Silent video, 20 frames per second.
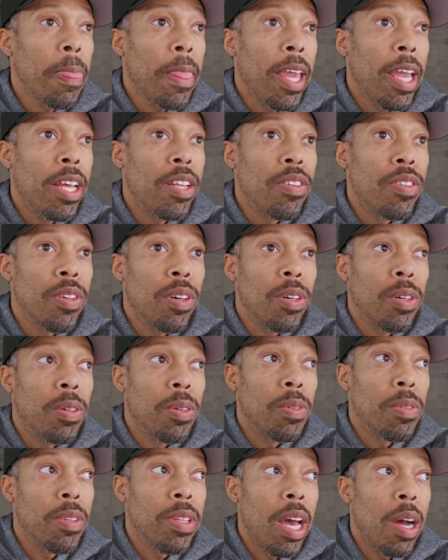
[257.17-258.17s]
And
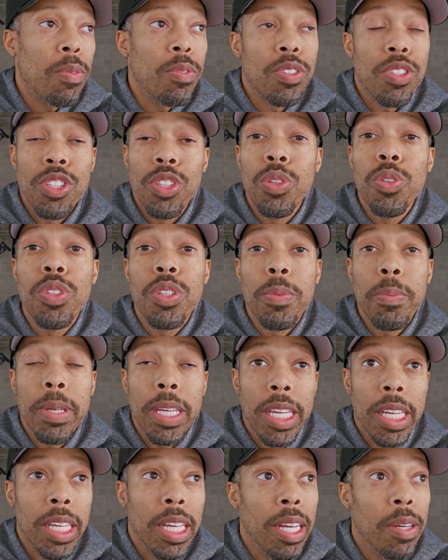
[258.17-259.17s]
so that was new to
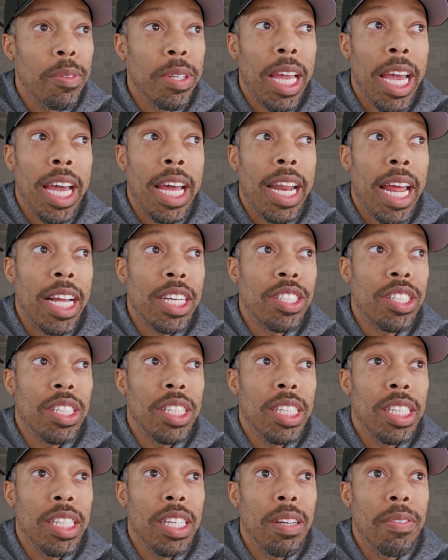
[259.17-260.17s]
me. We had
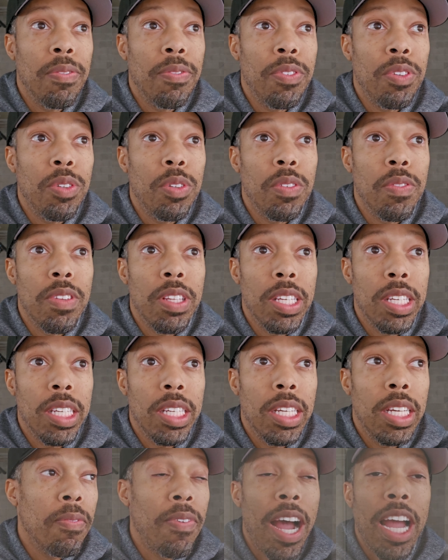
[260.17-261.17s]
actually a few of
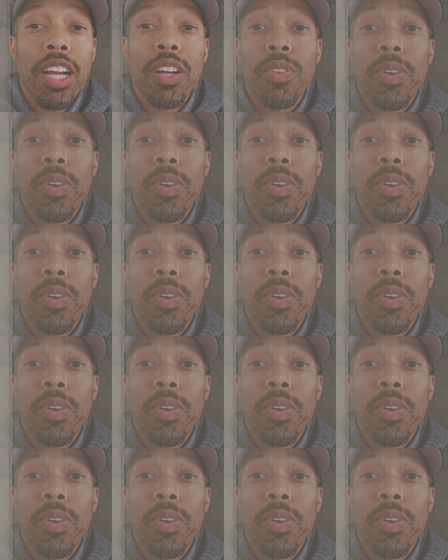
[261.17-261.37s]
the fire